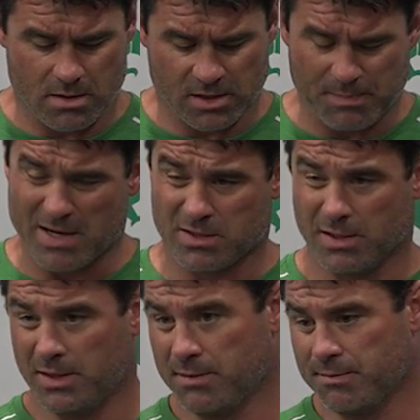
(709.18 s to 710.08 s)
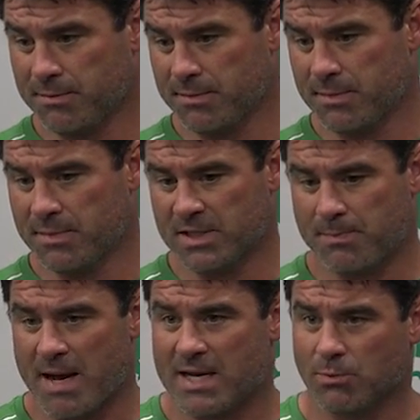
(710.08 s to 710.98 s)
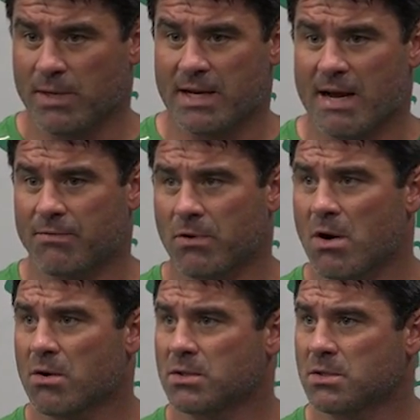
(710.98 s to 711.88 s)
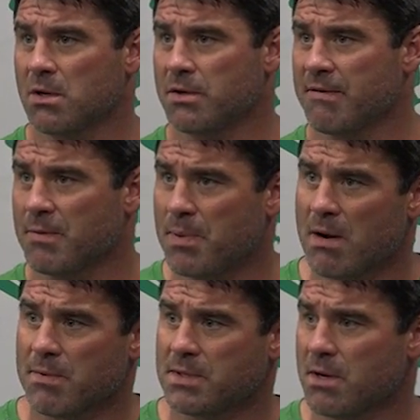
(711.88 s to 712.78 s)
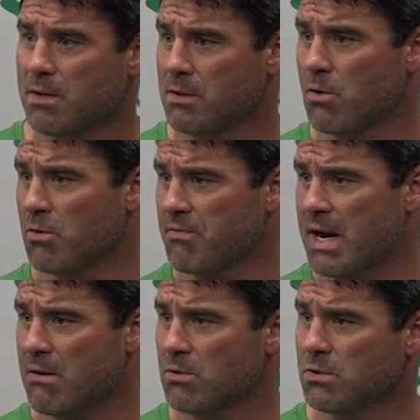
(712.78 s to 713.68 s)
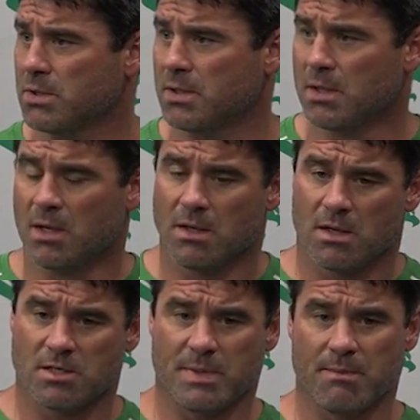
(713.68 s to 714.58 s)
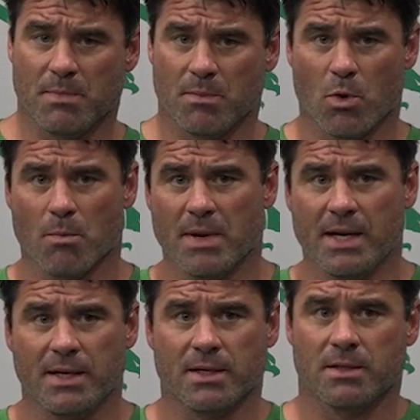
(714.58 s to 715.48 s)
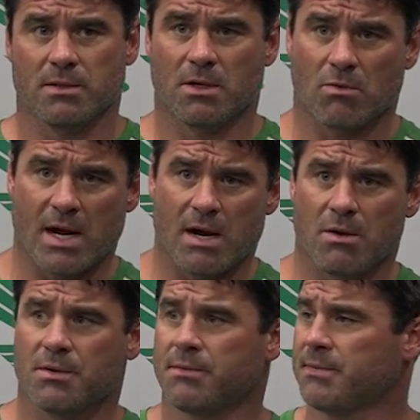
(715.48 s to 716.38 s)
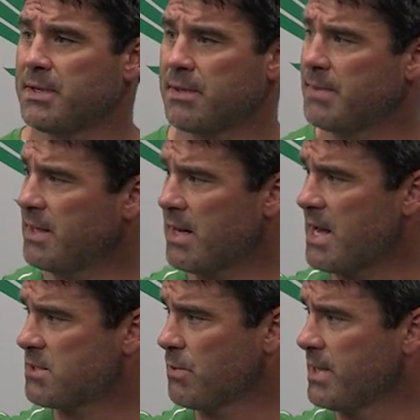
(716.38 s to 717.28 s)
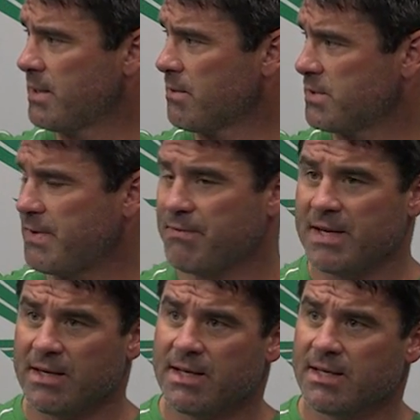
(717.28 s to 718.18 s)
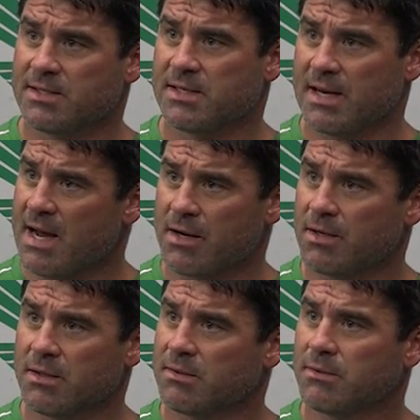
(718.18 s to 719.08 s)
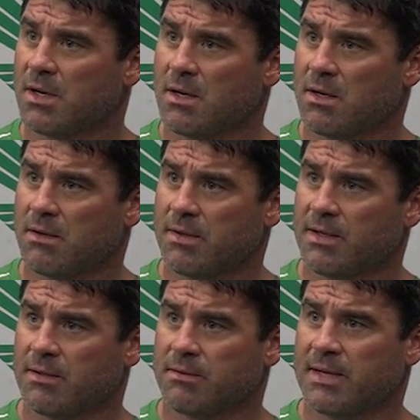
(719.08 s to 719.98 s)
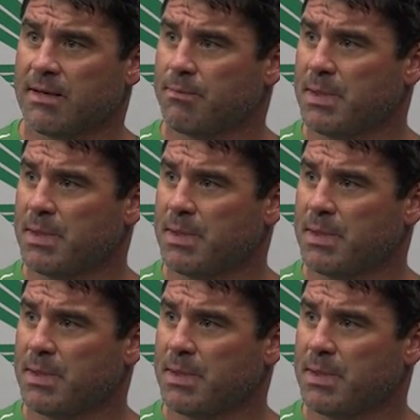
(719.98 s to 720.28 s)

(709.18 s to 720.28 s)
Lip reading: especially this past week after Arkansas. You have the punt return going viral, and there's been more media around. I mean, last week there was 15 kids sitting out here and that